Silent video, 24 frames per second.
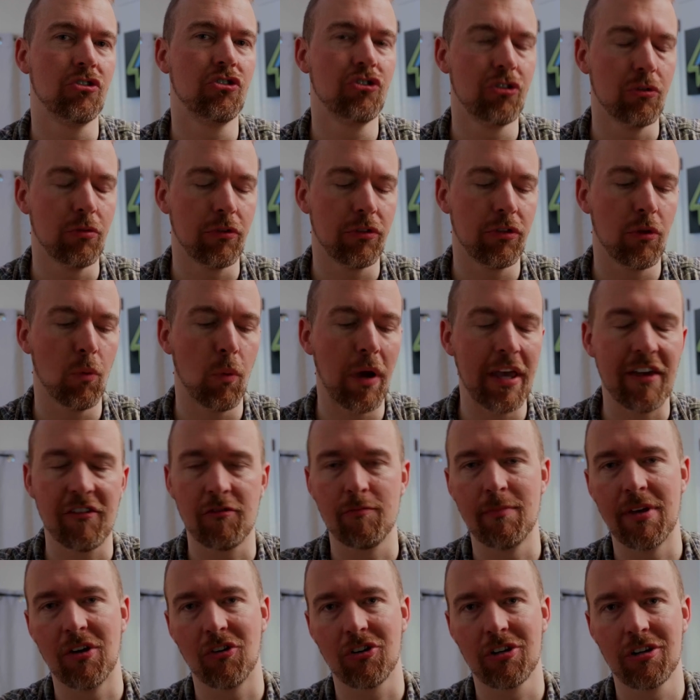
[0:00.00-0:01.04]
shoot the way of
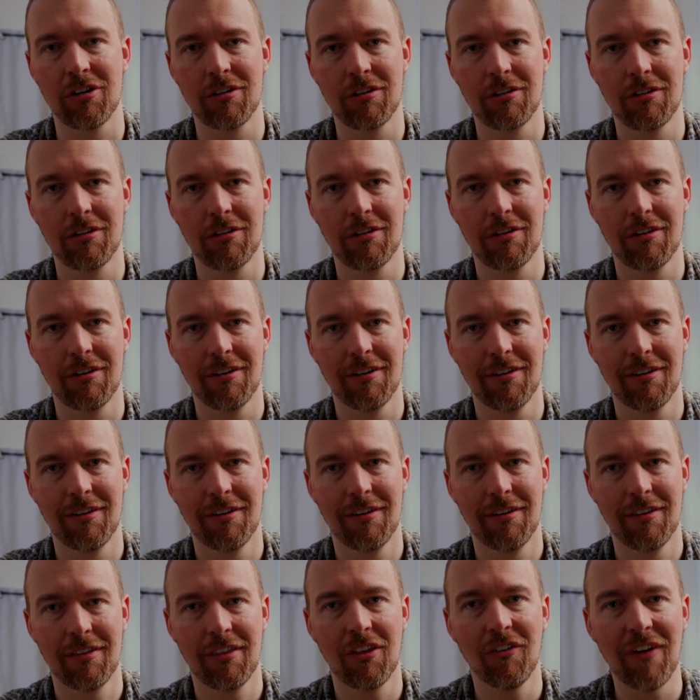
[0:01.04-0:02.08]
milk.
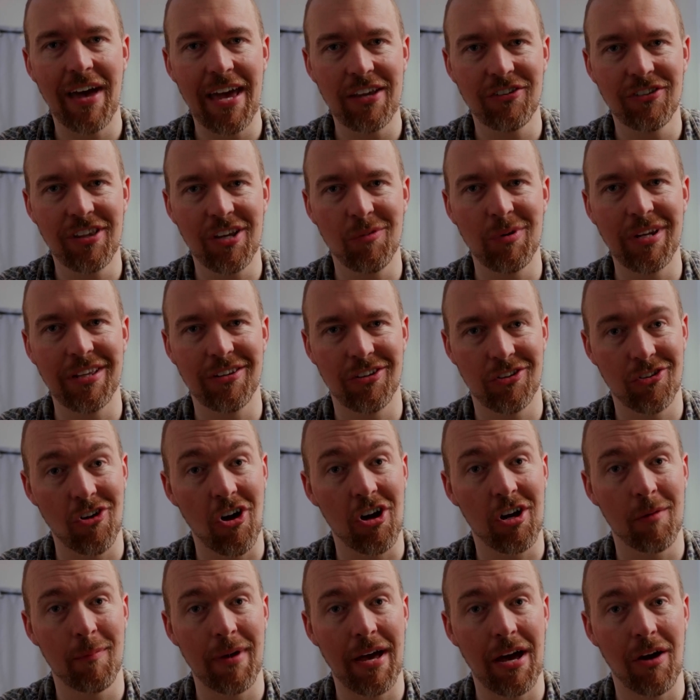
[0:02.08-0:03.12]
The last thing we need to
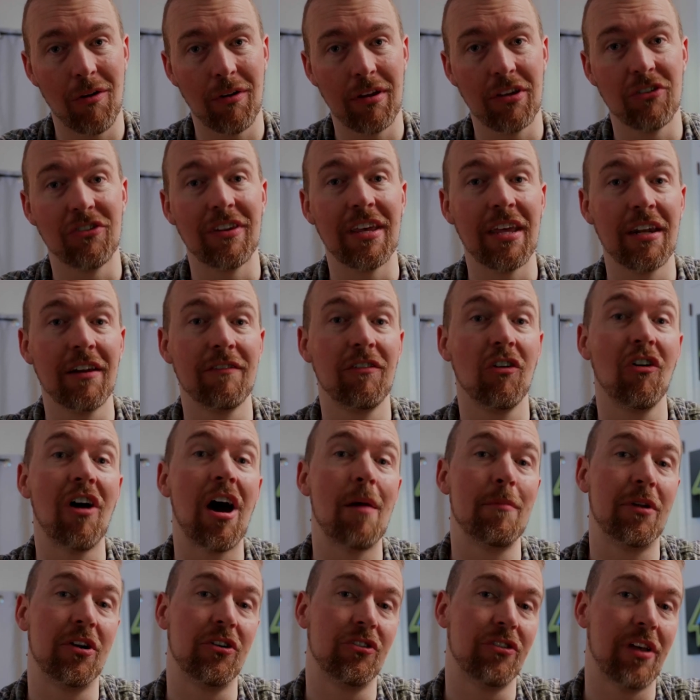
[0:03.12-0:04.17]
talk about is the
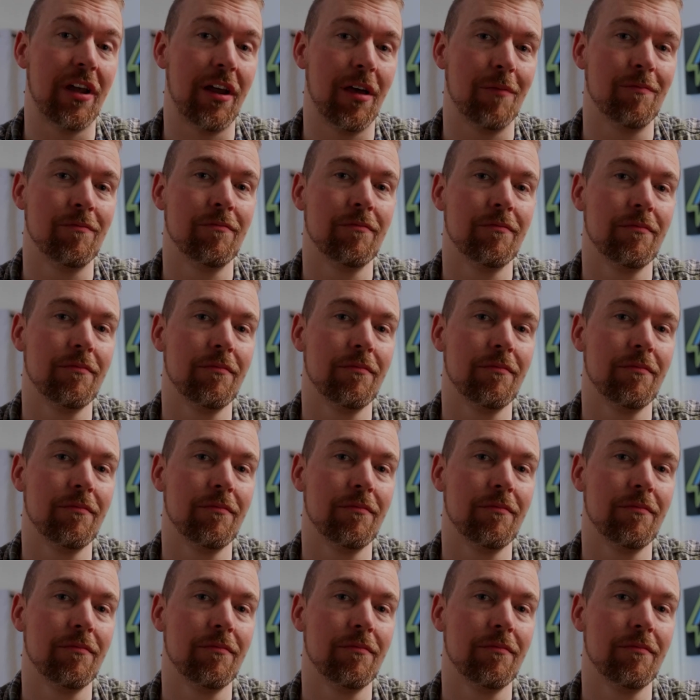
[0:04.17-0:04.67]
intervalometer setup.